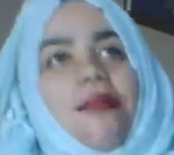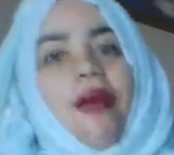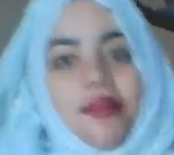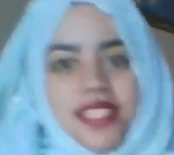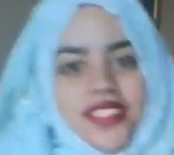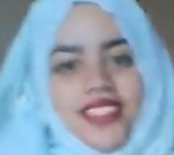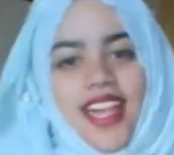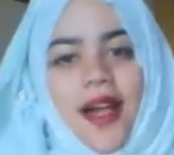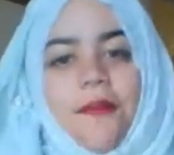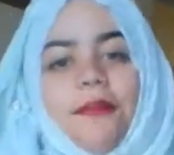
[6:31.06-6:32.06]
Popsicles,
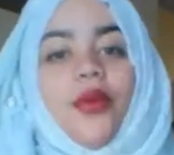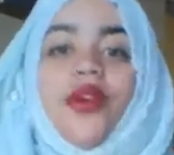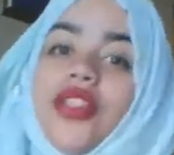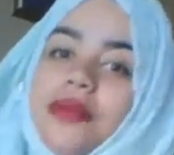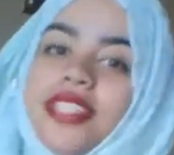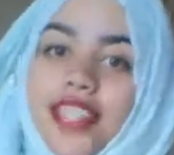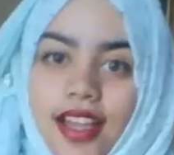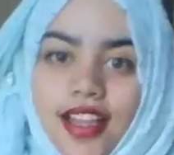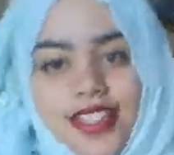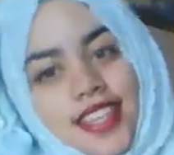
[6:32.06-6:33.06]
yeah. But we call them
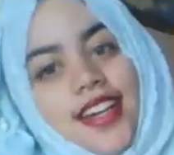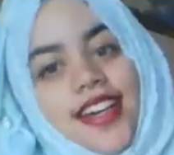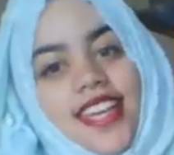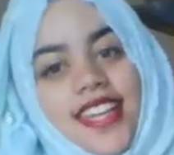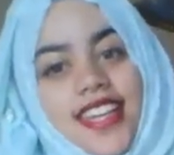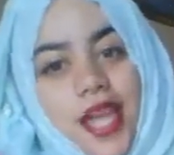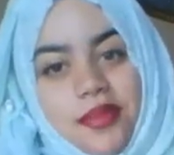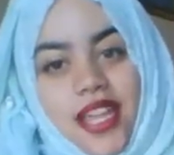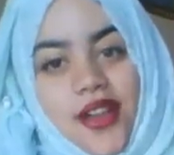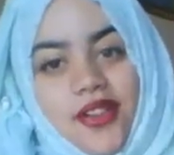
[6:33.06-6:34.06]
suckers here in
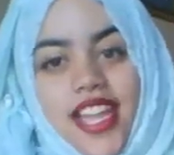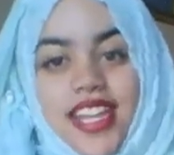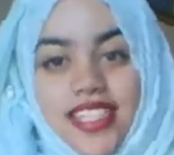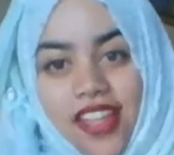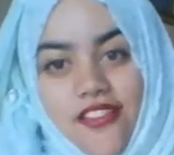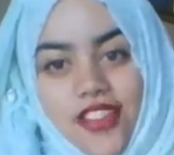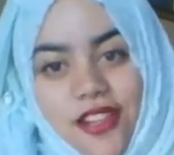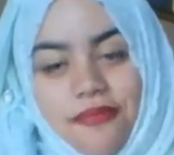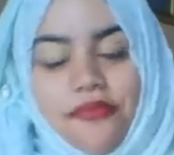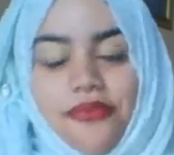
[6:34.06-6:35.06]
Cape Town and in South Africa.